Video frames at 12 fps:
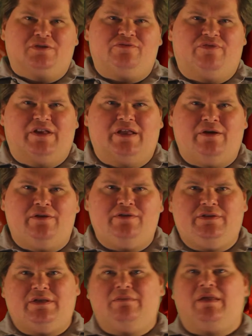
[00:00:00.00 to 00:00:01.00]
those
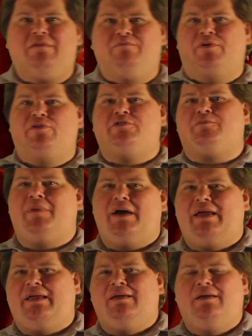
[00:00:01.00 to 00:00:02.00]
videos and, and boost
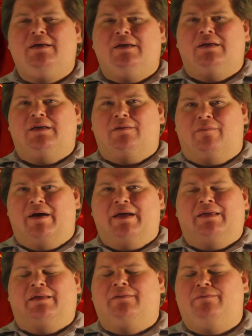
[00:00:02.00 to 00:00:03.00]
my
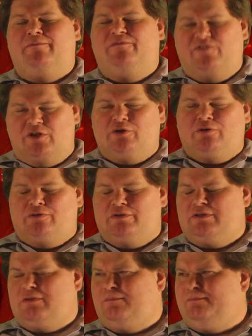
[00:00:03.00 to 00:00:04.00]
my
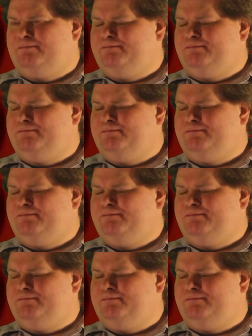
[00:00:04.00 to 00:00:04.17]
views.